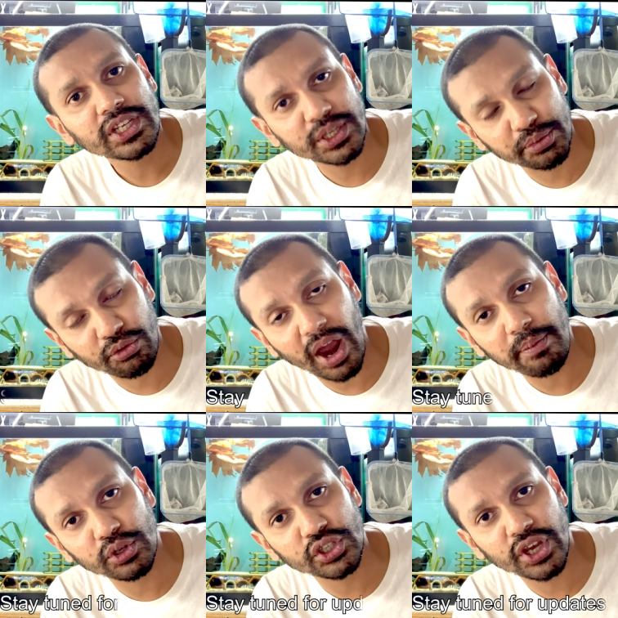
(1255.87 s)

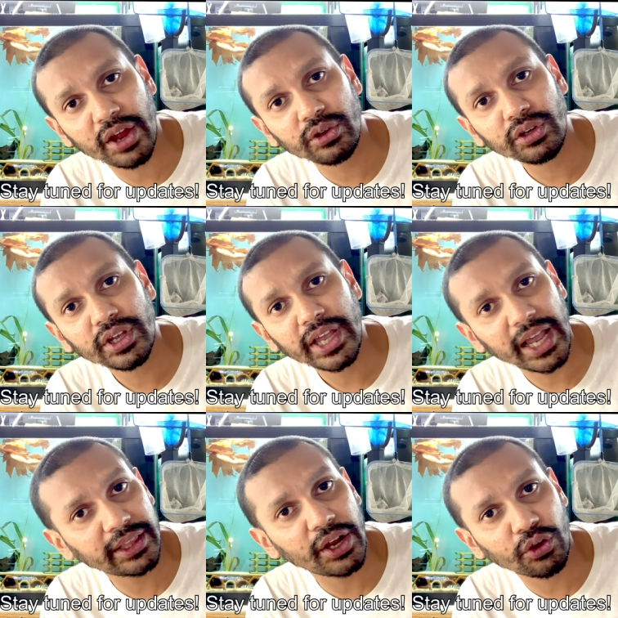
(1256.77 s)
subscribe to the channel.
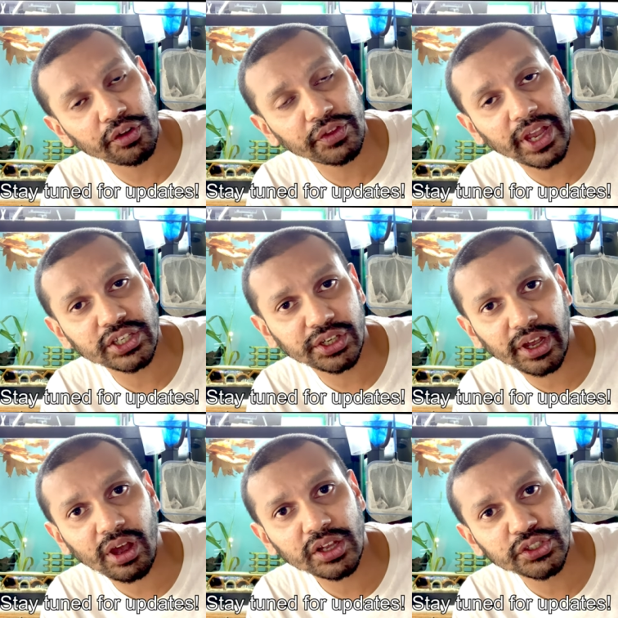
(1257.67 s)
Hit that notification
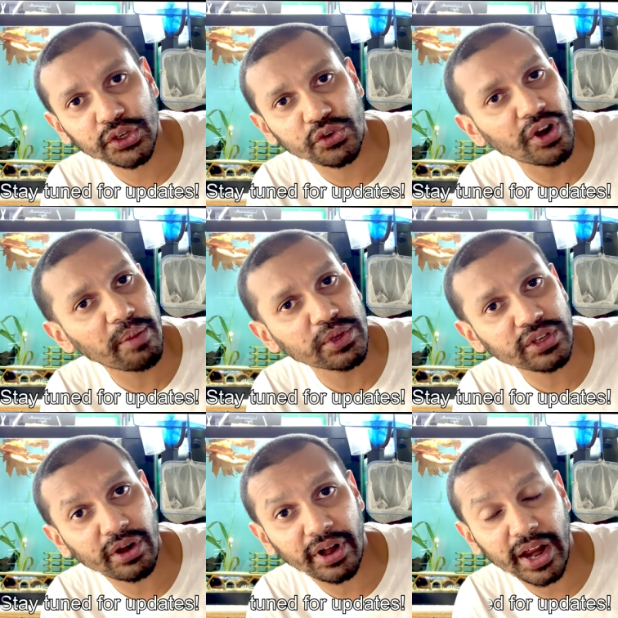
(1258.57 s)
icon so you do not miss
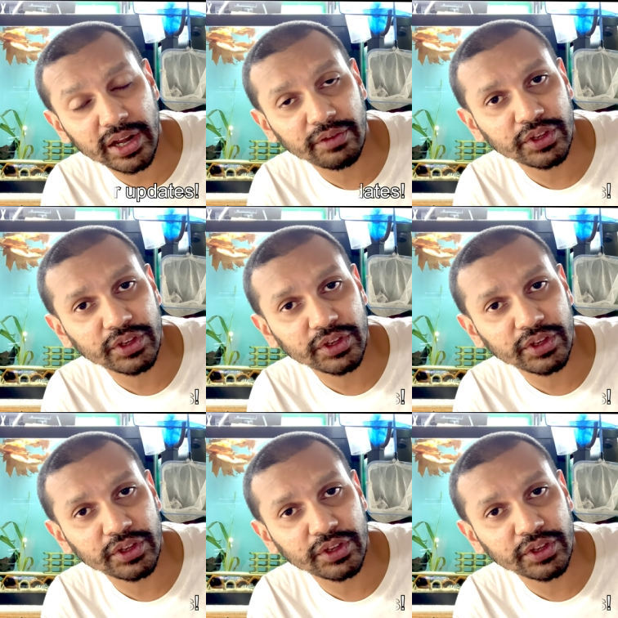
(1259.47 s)
out on any of